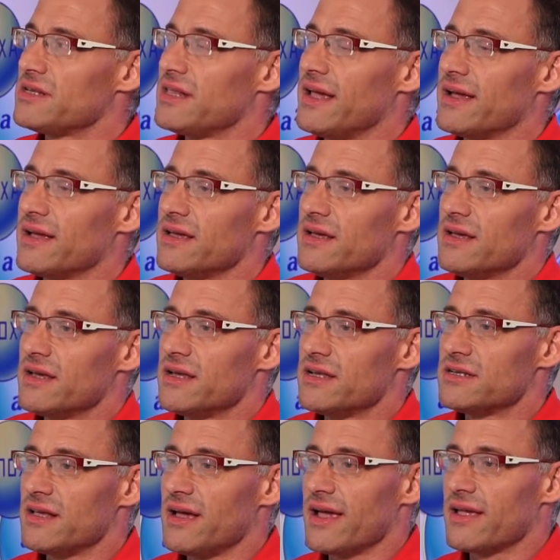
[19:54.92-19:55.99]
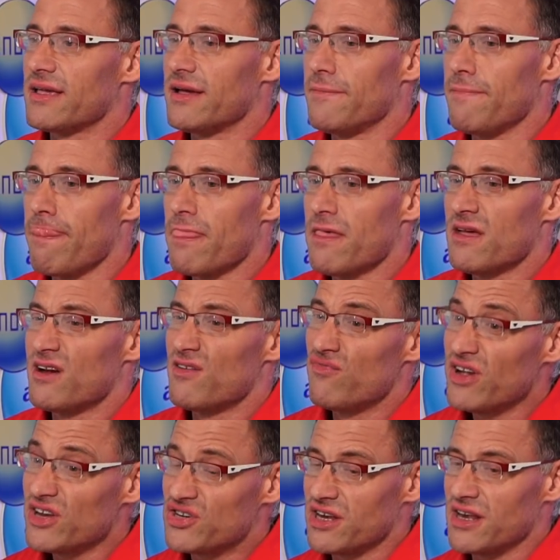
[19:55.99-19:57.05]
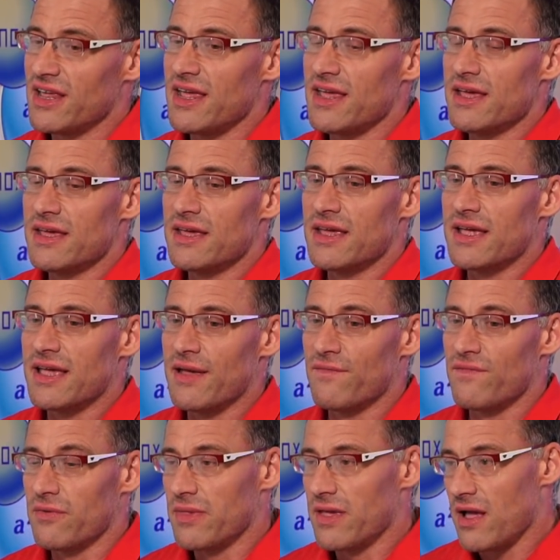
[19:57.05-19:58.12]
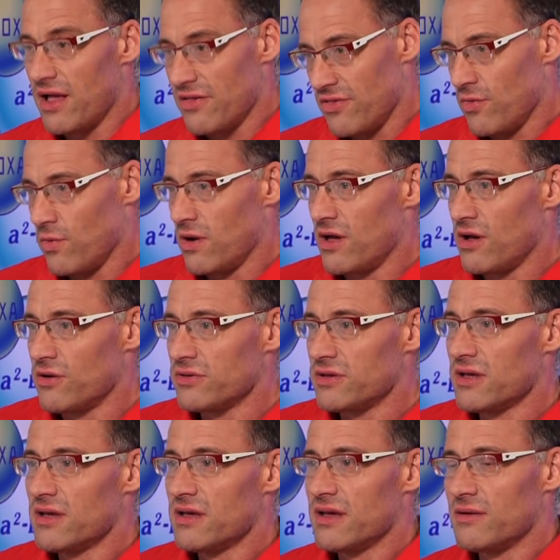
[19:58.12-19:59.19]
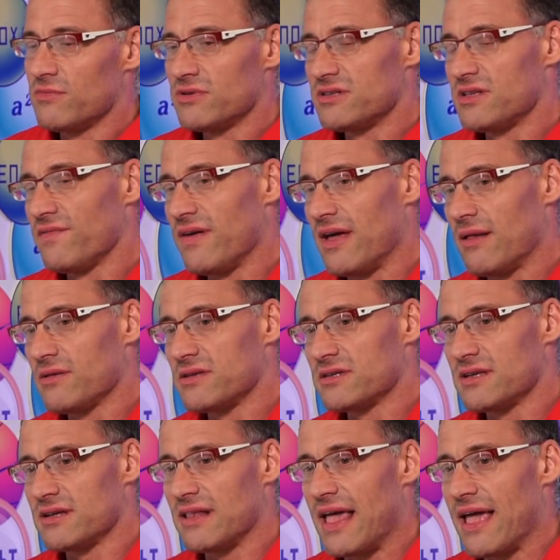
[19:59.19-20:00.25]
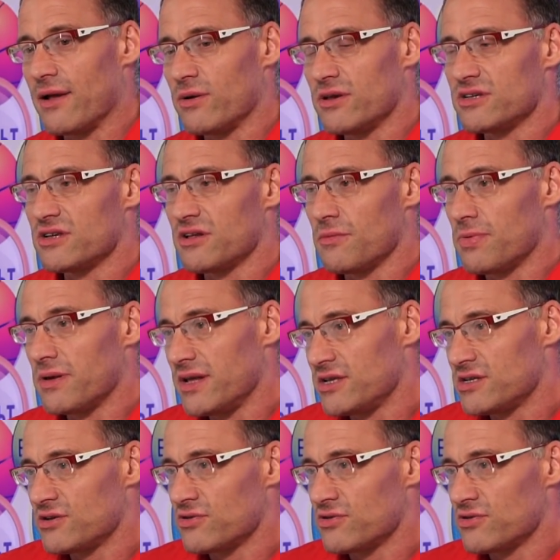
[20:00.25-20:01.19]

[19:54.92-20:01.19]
slang is like, originally it came from the underworld and was developed as a language so the police